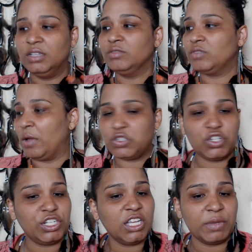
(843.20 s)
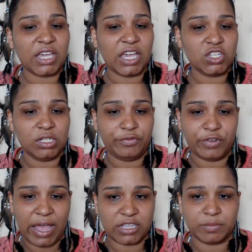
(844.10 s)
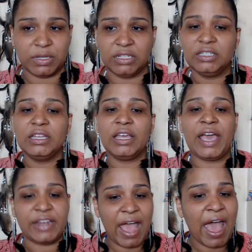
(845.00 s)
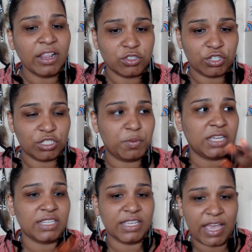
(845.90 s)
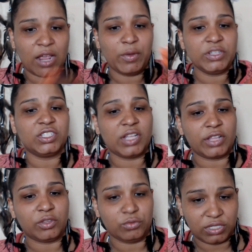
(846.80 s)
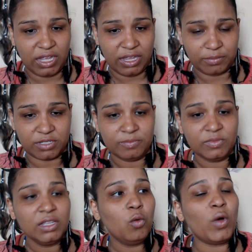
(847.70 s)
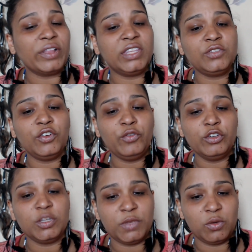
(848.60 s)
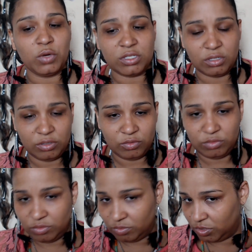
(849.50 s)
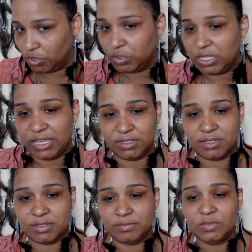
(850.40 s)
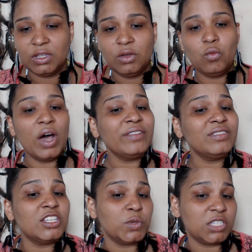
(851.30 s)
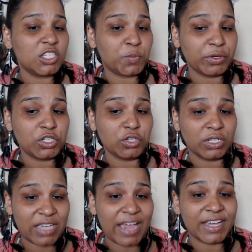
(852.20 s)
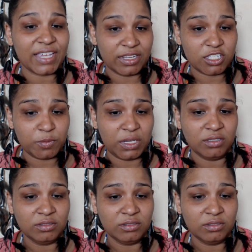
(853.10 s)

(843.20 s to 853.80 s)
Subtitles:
I was treating him occasionally for asthma and allergies because, again, I went to the doctor 3 times. What this revealed to me was 2 things. One, this was a spiritual attack against me